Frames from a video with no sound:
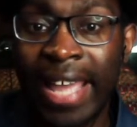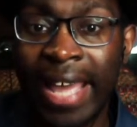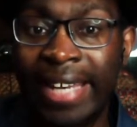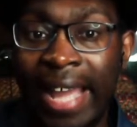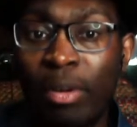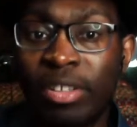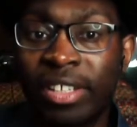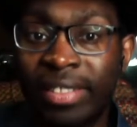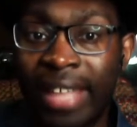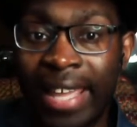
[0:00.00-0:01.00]
And that was
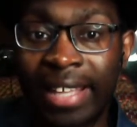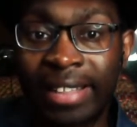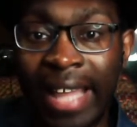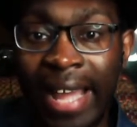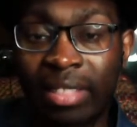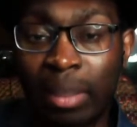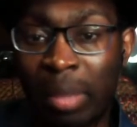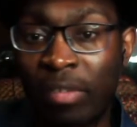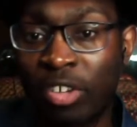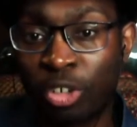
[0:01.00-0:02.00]
a thing that the
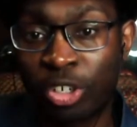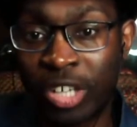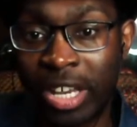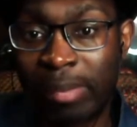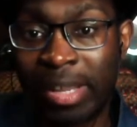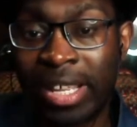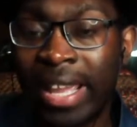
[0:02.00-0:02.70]
previous regime